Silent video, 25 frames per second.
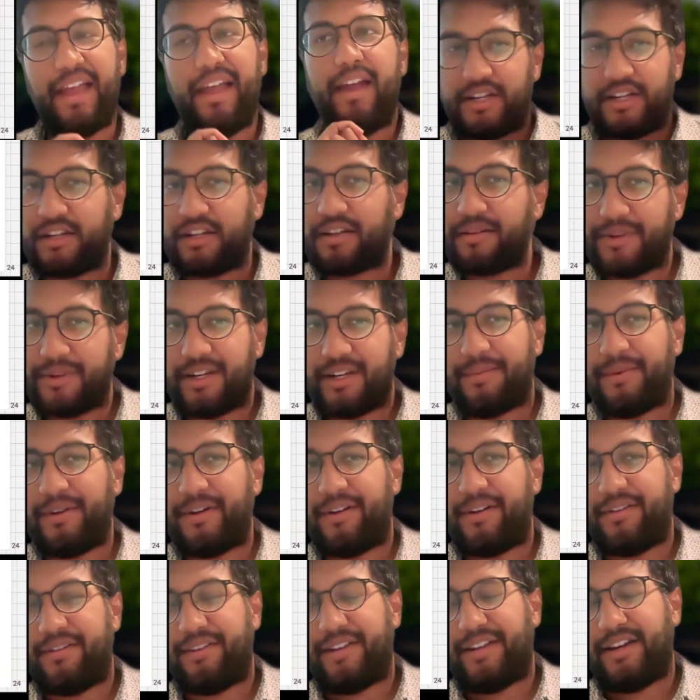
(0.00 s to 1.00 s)
I'll talk a bit
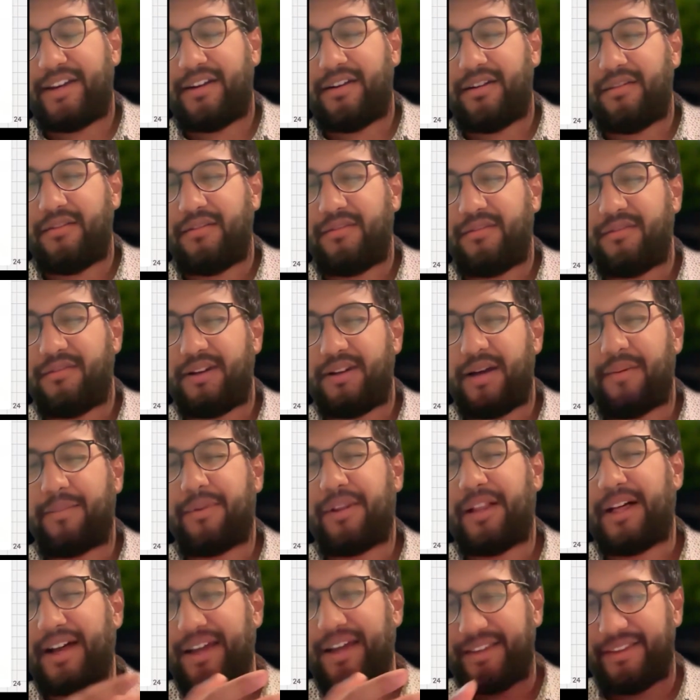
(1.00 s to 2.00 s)
about now
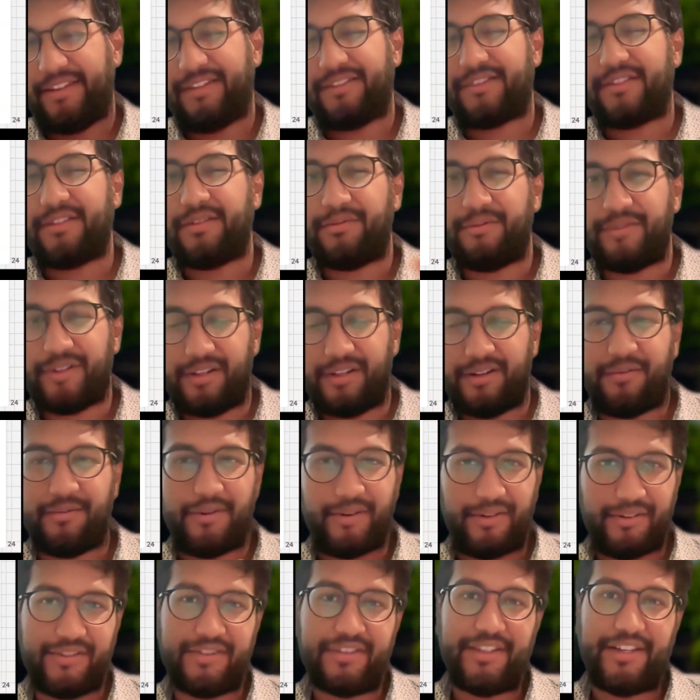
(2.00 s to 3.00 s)
applying these to real
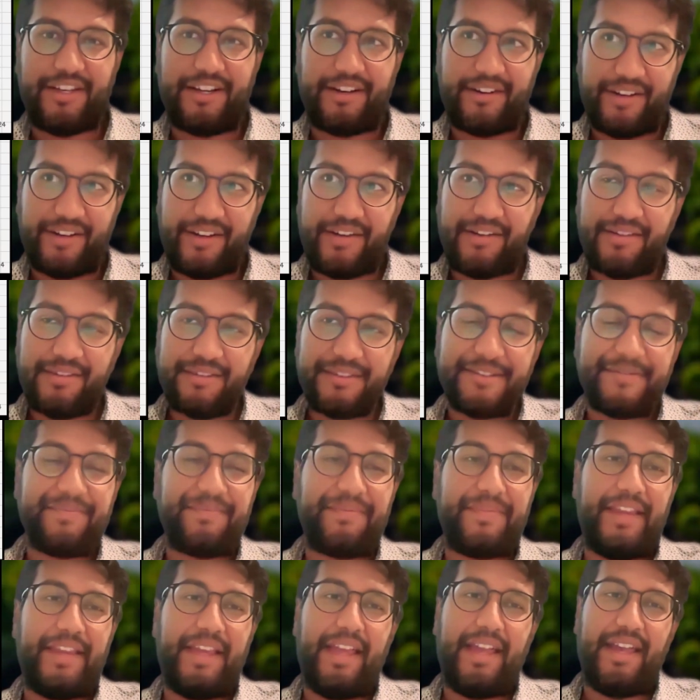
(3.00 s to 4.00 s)
world
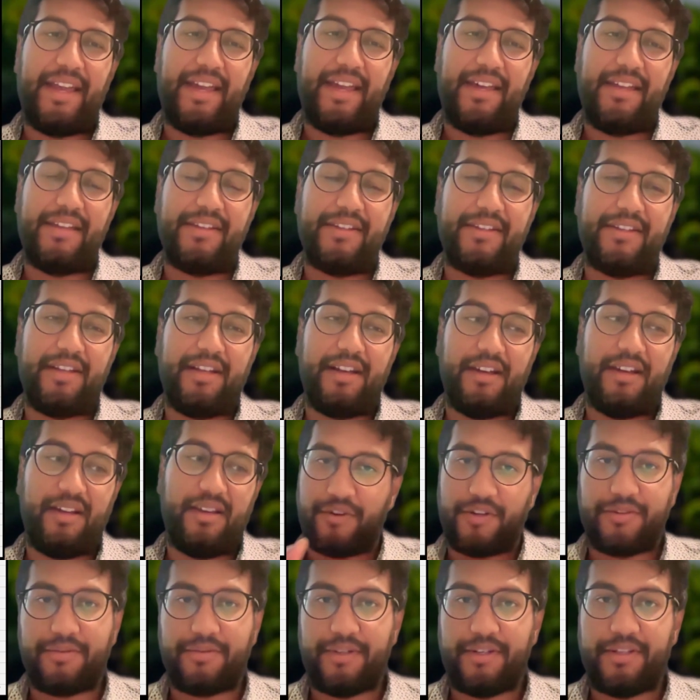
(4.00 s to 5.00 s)
scenarios. And
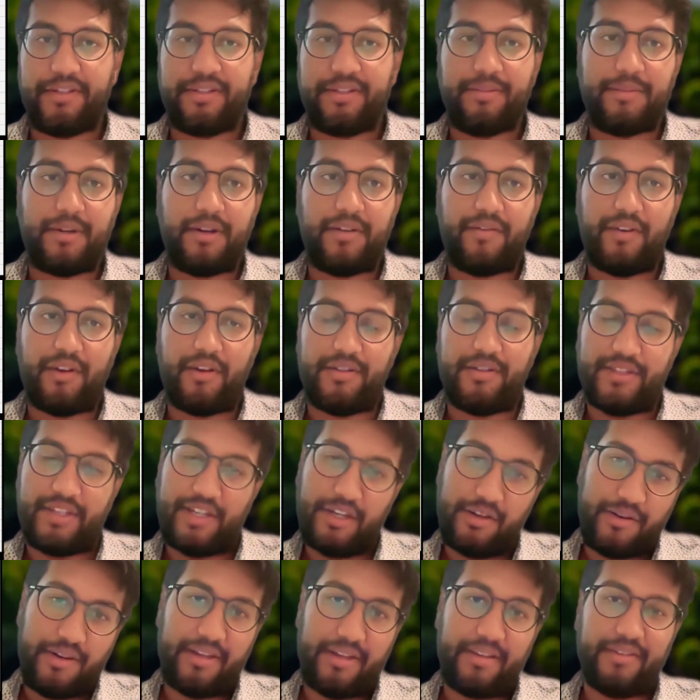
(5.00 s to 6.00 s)
the first one is about
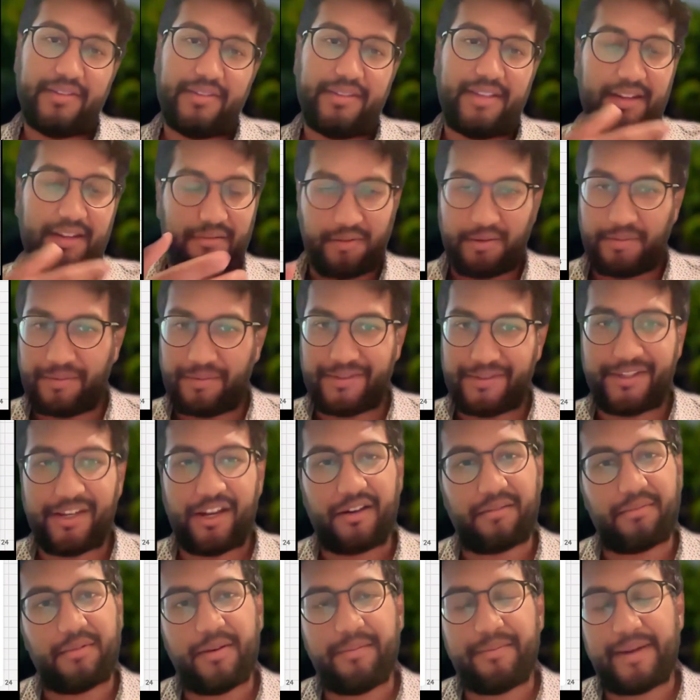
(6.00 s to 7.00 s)
volunteering. The second one, we'll
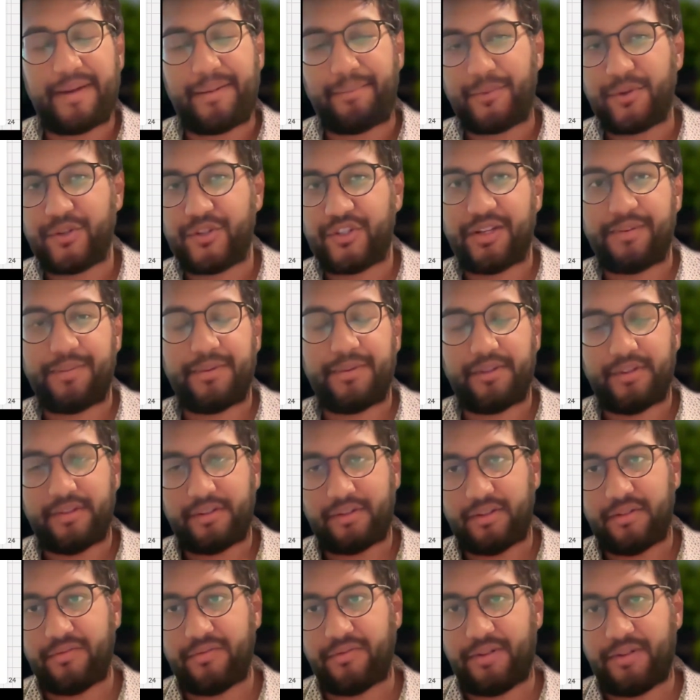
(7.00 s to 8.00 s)
talk about membership. And
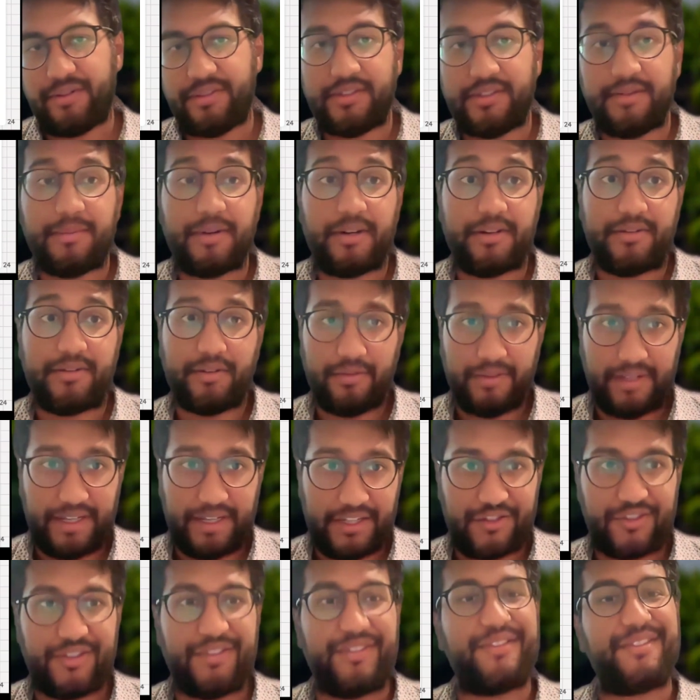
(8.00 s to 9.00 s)
the third one's about
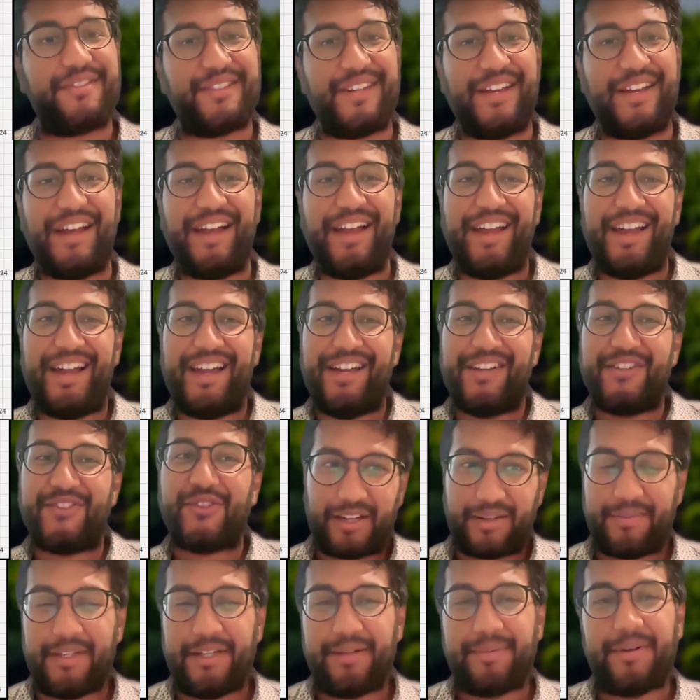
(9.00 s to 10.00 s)
donations.
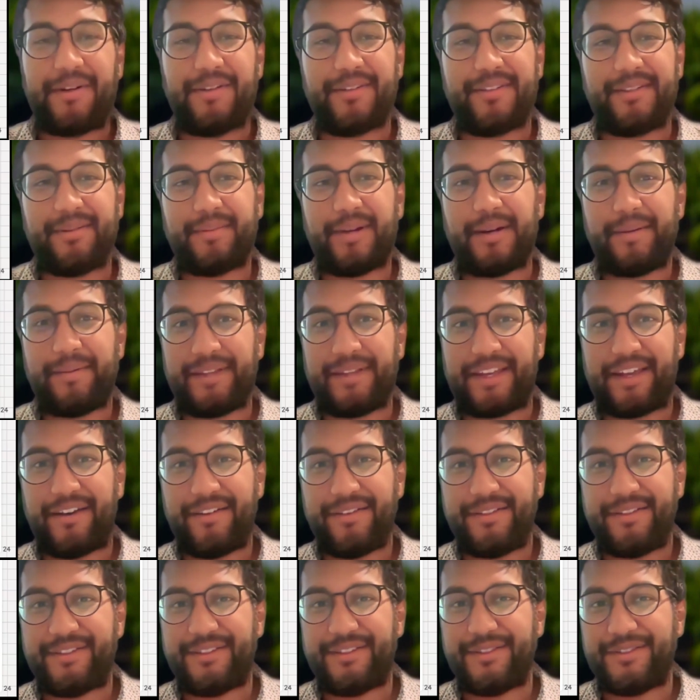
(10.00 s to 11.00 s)
Talk a bit about the
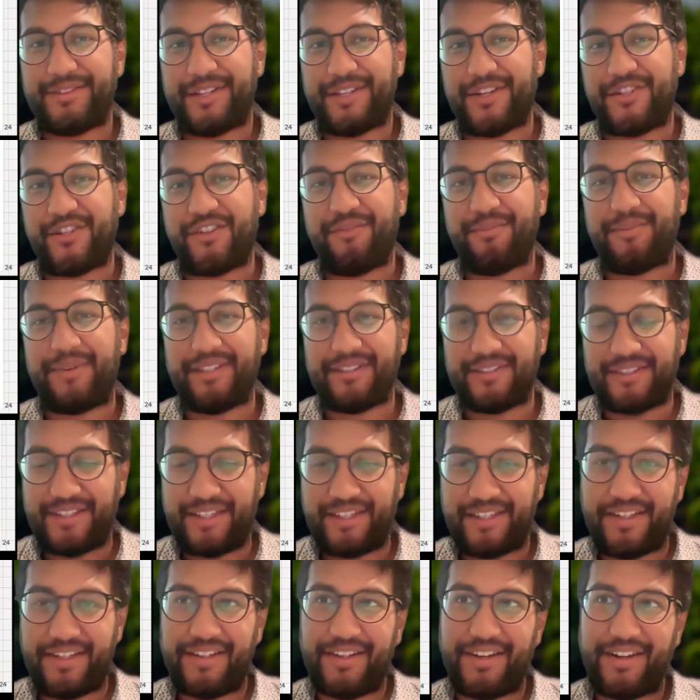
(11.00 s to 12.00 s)
Public Health Association of
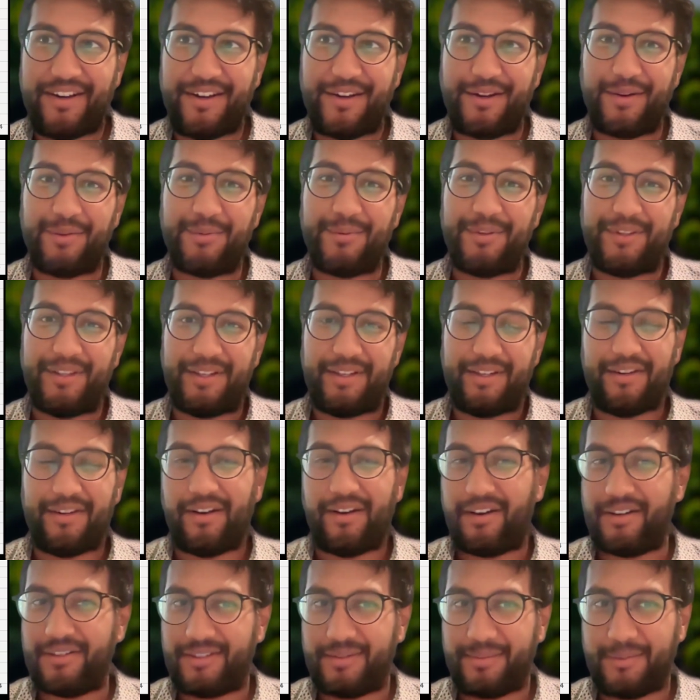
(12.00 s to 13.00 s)
BC, a
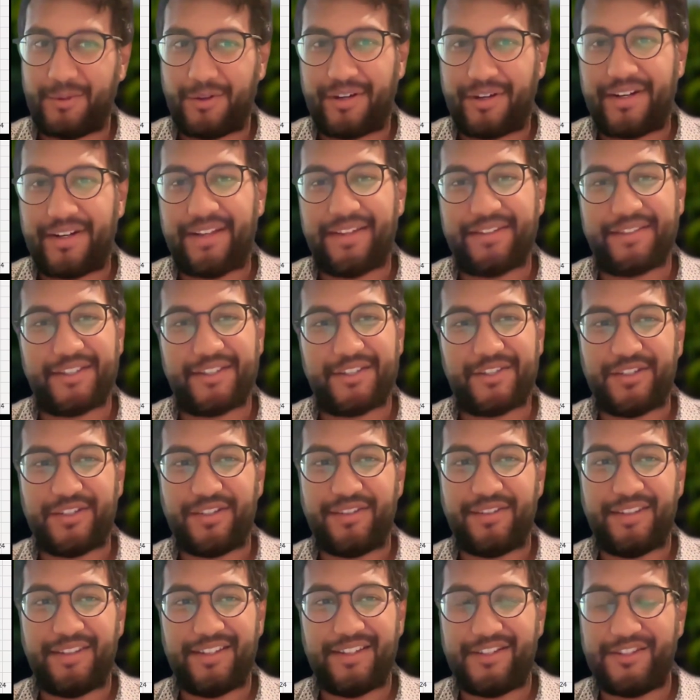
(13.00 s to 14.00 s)
really awesome
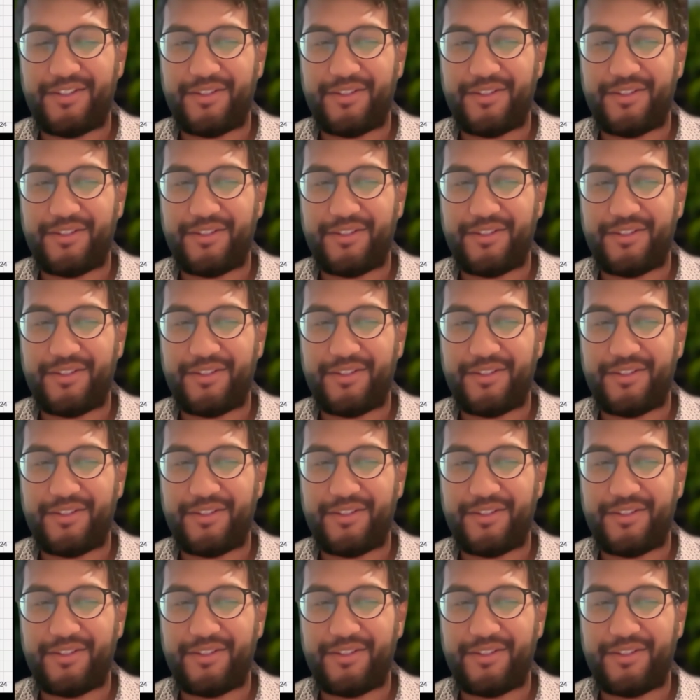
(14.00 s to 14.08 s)
organization.